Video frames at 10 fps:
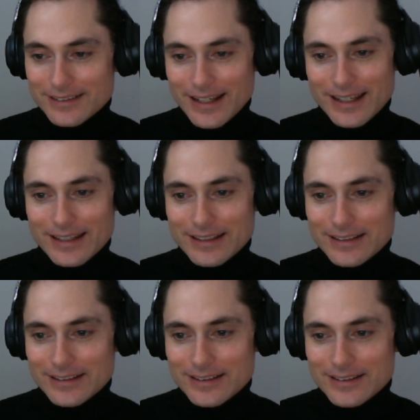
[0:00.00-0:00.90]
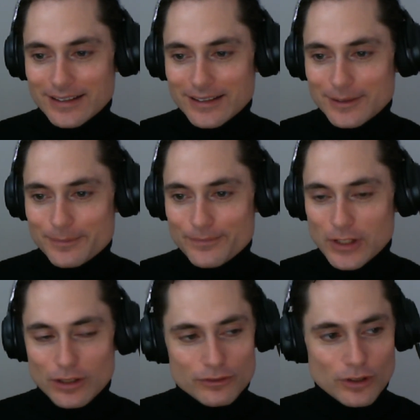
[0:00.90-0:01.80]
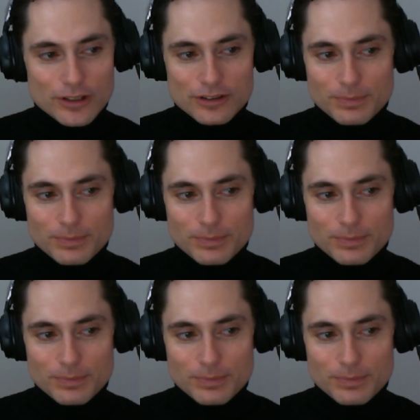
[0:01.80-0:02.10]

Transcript: And of course,